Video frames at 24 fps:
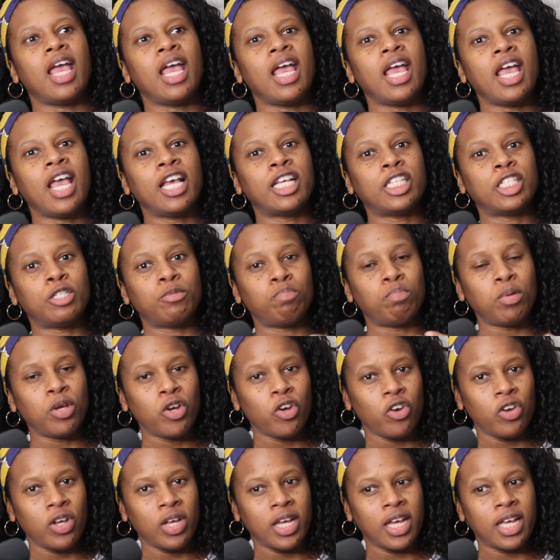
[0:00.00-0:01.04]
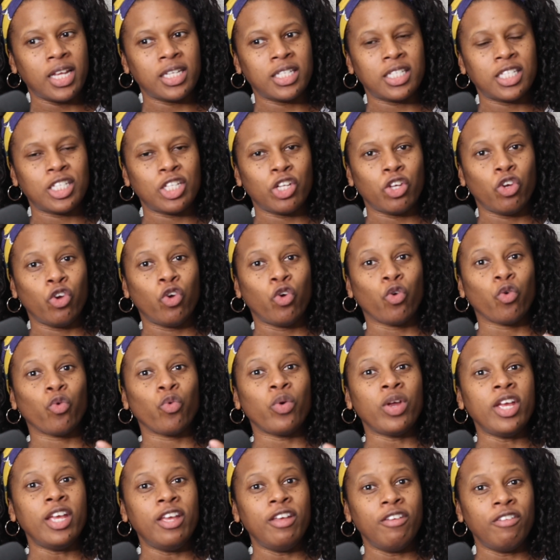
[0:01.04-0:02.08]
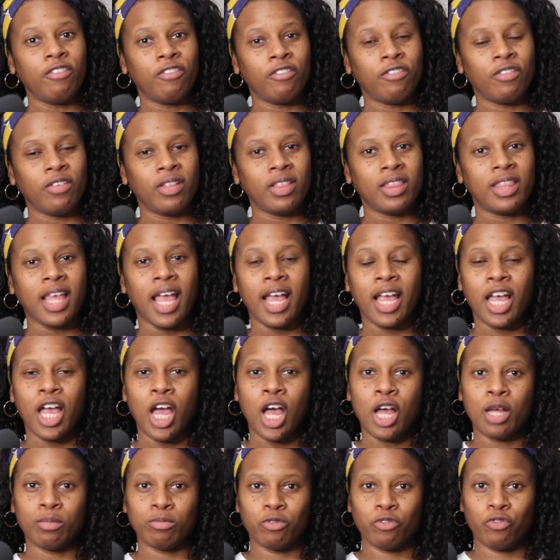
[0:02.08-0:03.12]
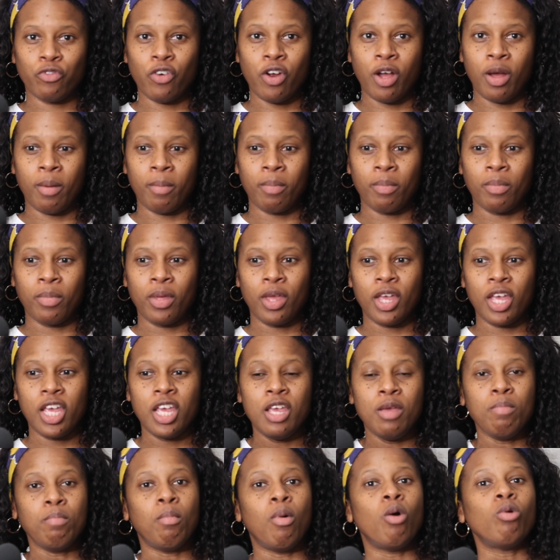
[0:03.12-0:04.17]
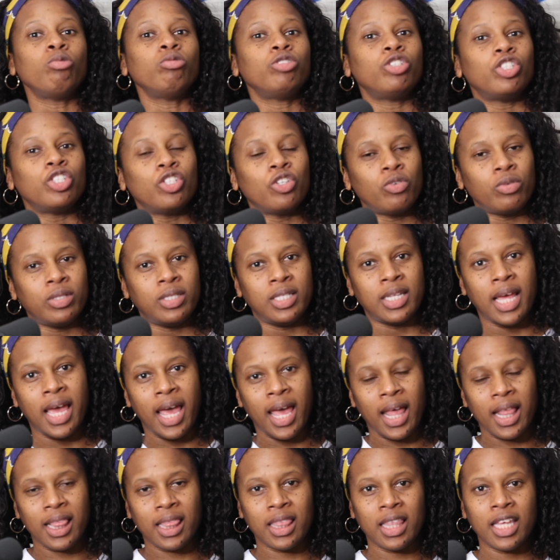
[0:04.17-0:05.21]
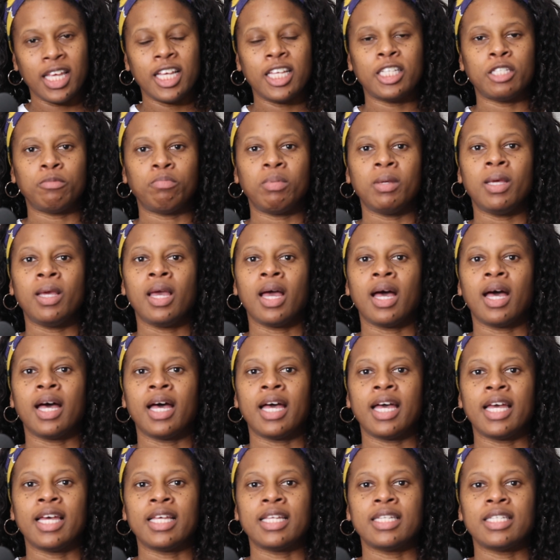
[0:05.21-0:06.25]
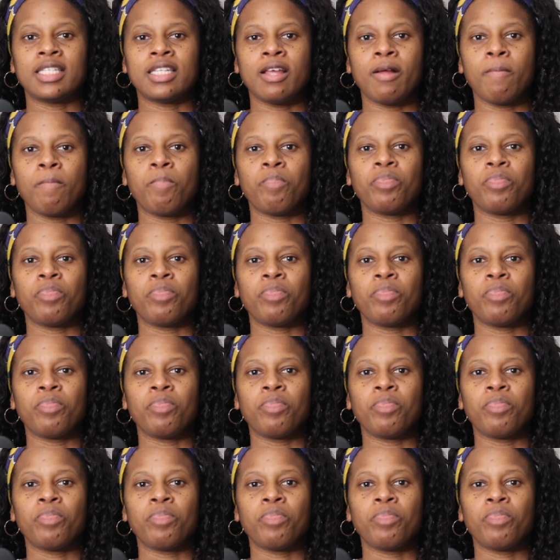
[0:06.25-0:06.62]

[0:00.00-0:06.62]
experience grief that comes from emotional death is because